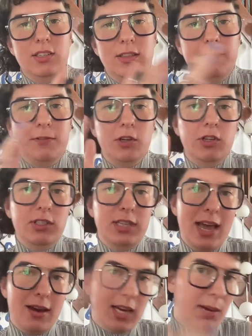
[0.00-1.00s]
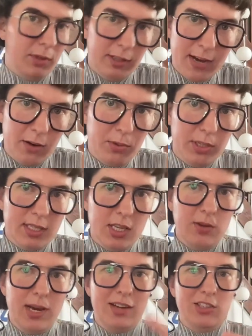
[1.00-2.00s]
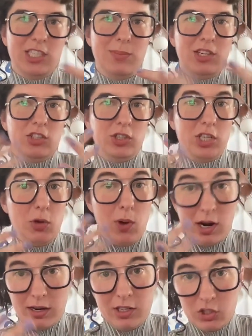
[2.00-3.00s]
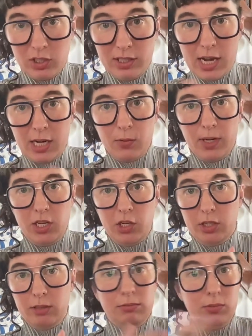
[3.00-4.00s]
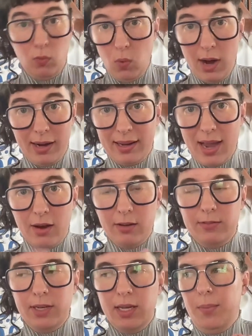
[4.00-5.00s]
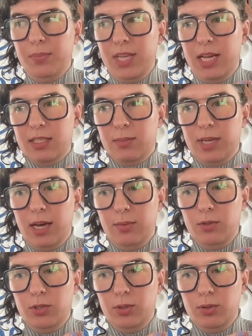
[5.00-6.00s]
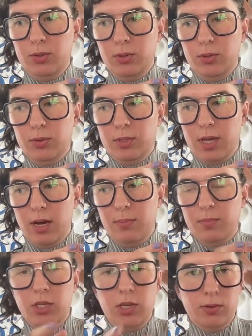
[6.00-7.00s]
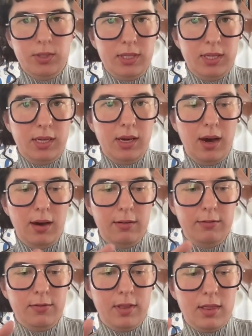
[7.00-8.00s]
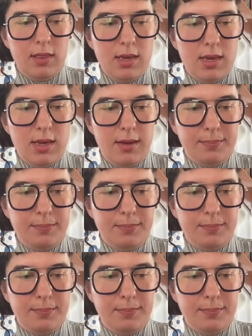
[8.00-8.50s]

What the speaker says: the first couple of outputs that you got, just to make sure that you are initially getting what you're wanting out of it, and take some time to do some QC of the